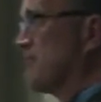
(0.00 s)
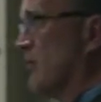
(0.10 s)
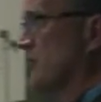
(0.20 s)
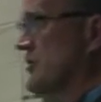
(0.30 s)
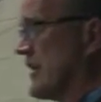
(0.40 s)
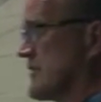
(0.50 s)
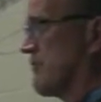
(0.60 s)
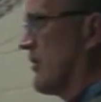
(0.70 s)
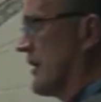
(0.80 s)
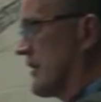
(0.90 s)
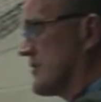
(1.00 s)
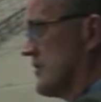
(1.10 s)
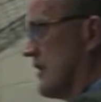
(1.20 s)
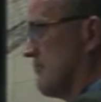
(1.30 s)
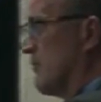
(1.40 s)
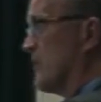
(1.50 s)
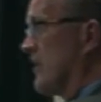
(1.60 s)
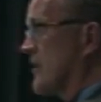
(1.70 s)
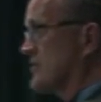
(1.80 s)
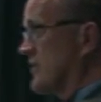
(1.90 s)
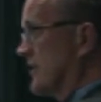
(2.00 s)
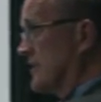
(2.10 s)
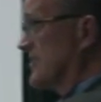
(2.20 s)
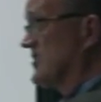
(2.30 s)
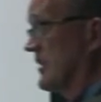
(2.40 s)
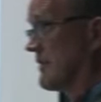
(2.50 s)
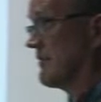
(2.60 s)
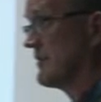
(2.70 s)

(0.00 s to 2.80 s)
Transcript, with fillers: processed products, but we are starting to see it.